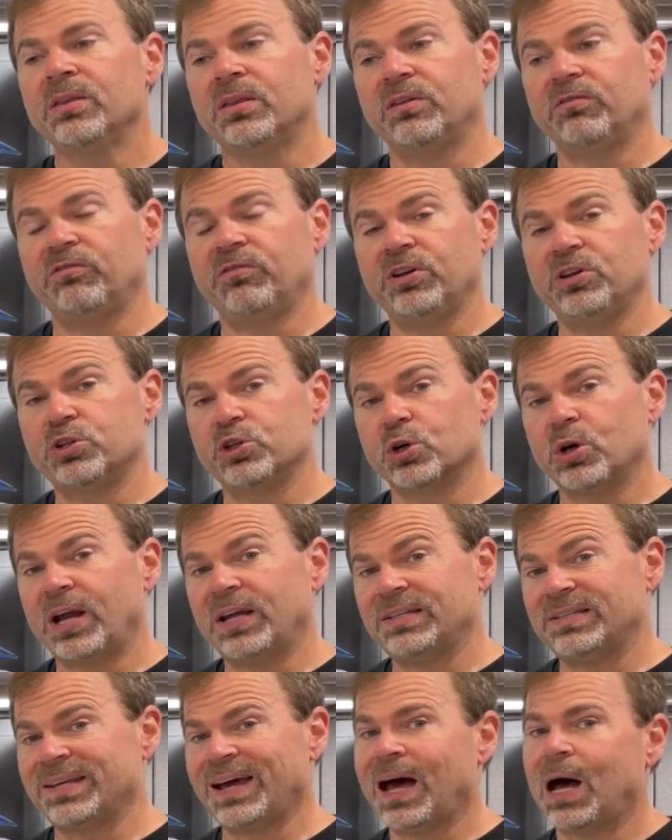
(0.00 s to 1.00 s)
that feature
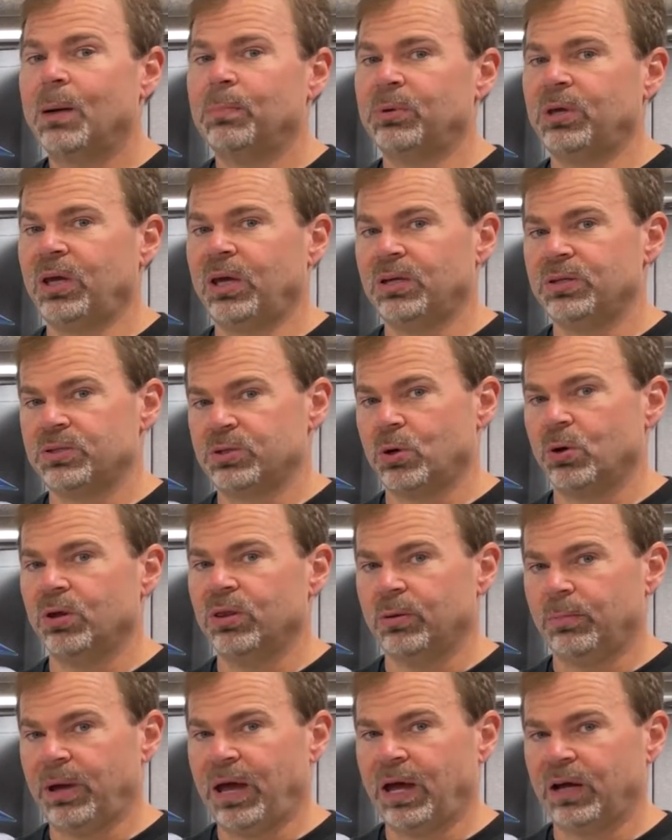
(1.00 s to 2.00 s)
a top case
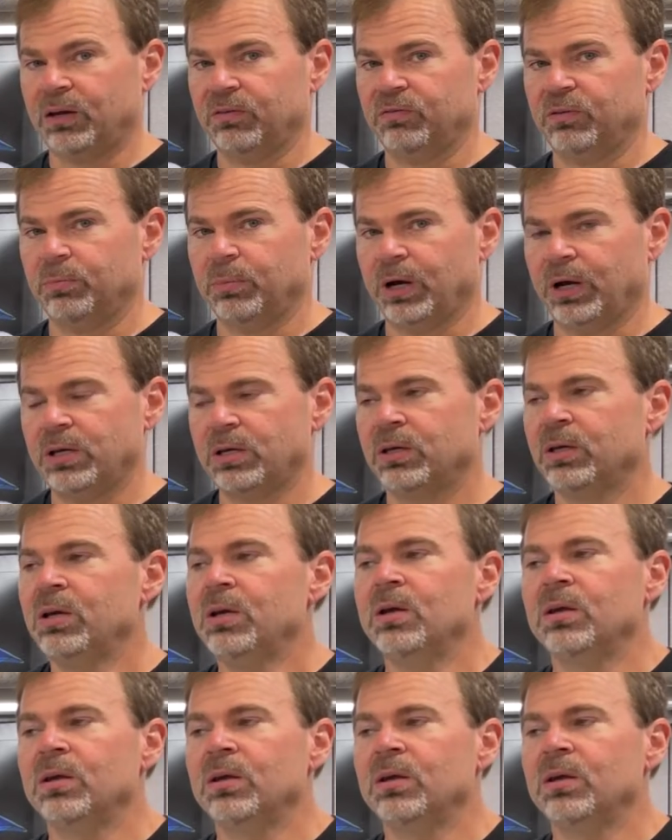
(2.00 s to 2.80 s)
on the back of the bike.